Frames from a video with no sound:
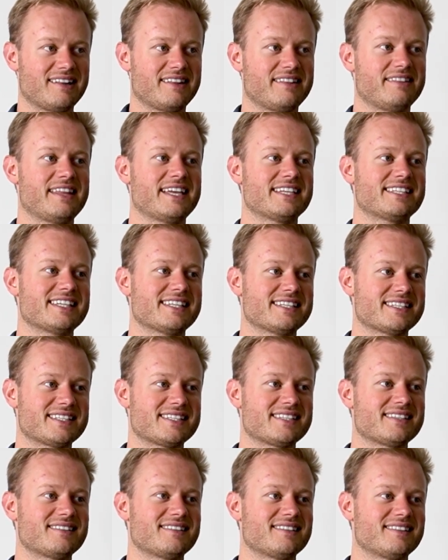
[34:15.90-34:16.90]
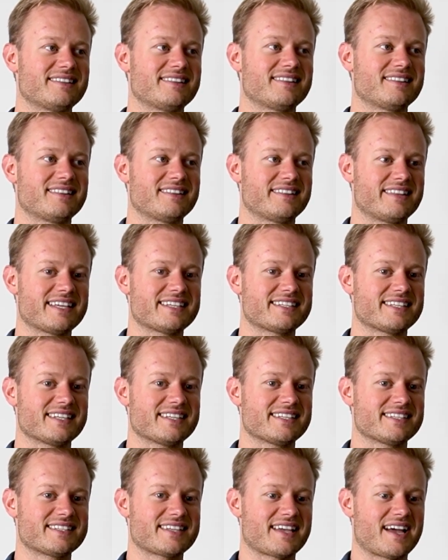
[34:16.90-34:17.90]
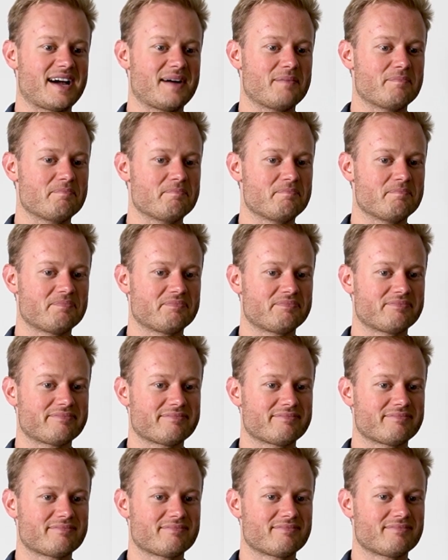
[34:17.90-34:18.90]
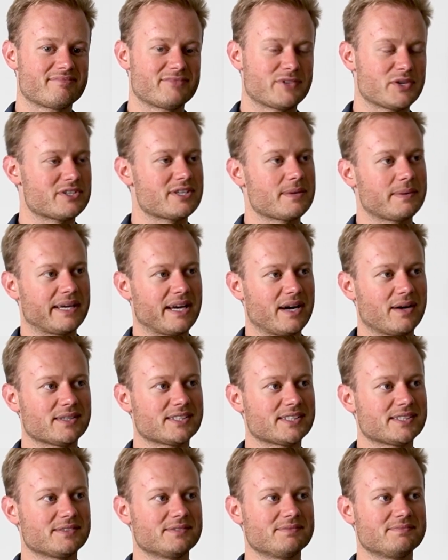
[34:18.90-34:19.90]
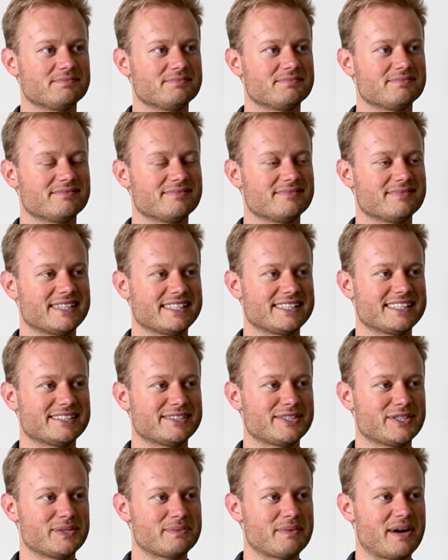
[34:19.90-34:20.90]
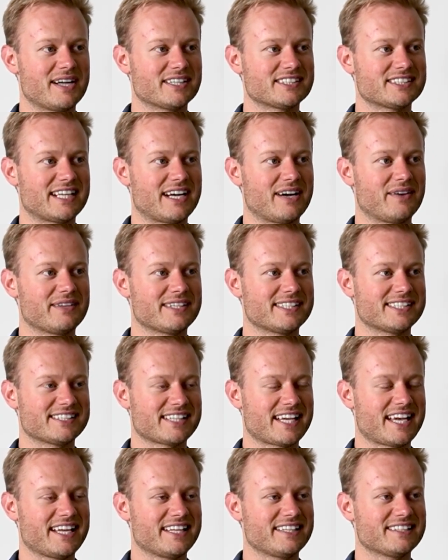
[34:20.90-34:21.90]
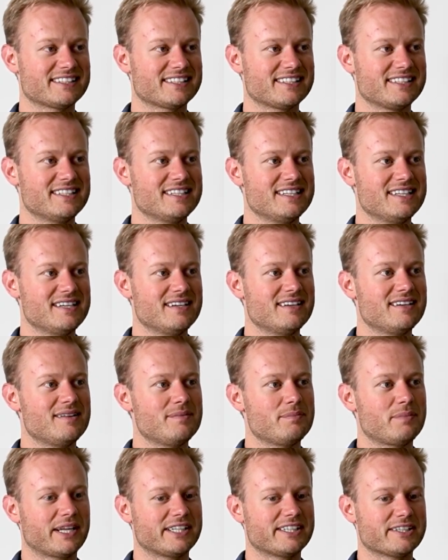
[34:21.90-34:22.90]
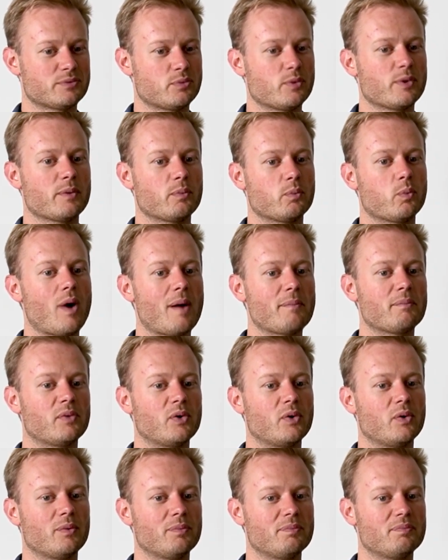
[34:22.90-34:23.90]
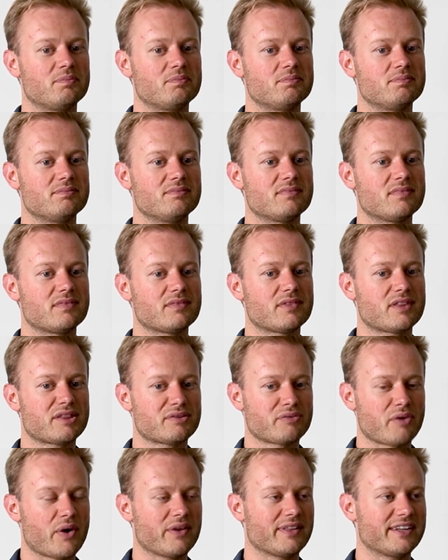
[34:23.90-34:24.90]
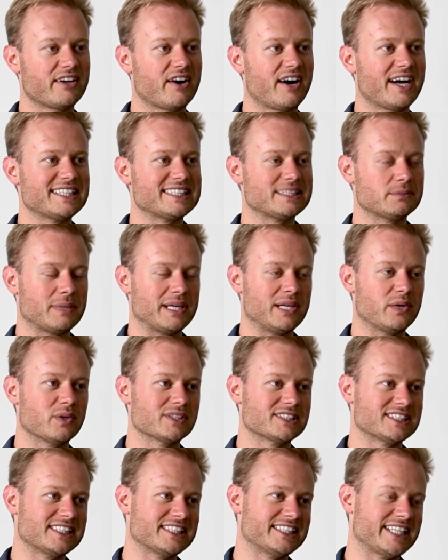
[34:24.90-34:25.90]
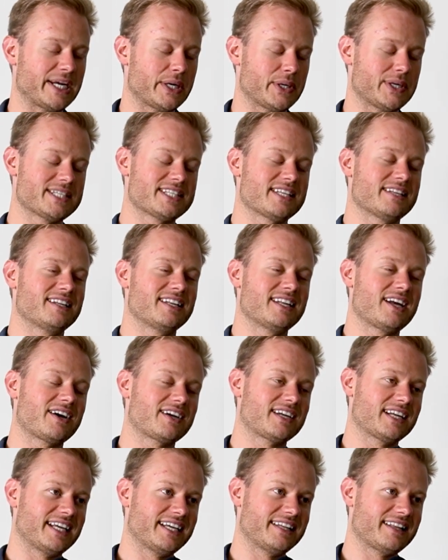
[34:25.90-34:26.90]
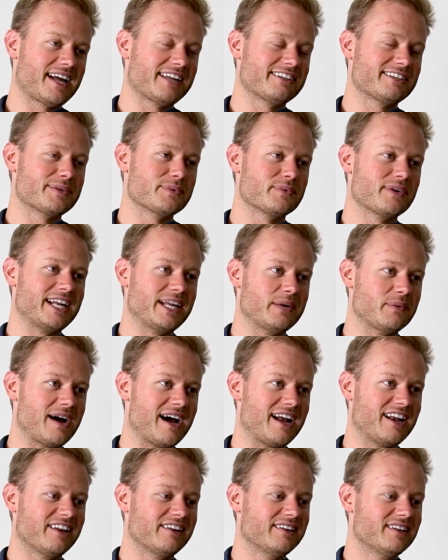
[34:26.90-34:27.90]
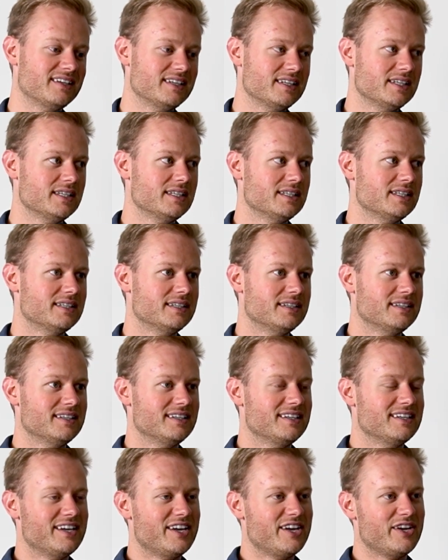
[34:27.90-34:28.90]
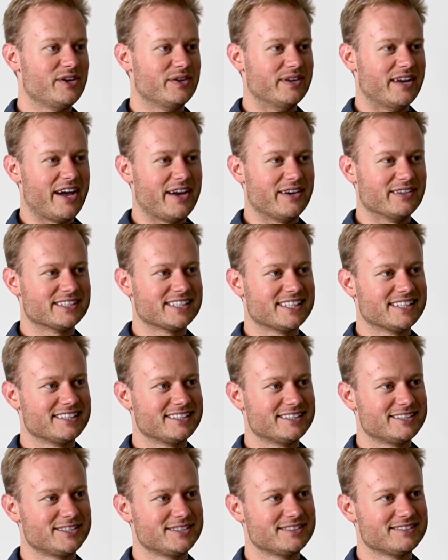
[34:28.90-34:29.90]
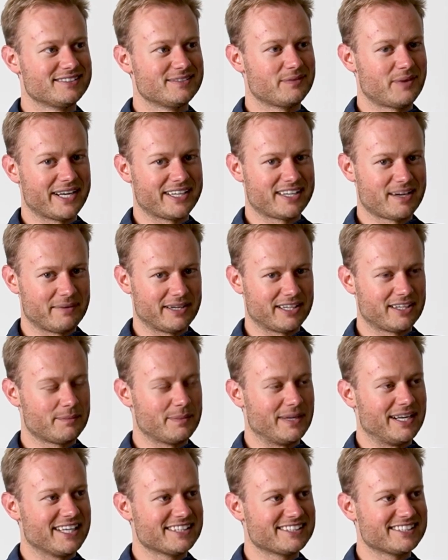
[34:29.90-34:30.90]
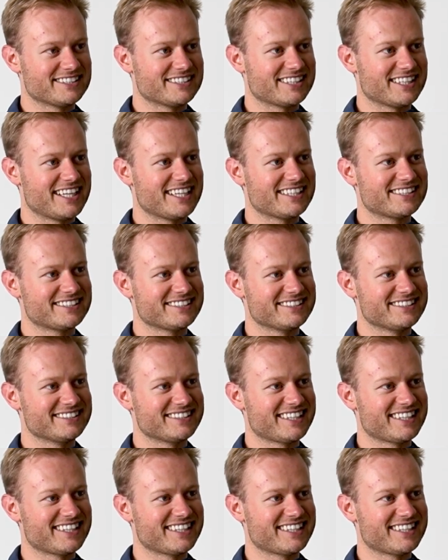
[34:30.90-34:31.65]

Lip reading: This is do something else. This is too much now. This is a hint. But just we one more throw at the dice, and we launched Interiors, and luckily that did really well. And who knows, what company could be listening to this, and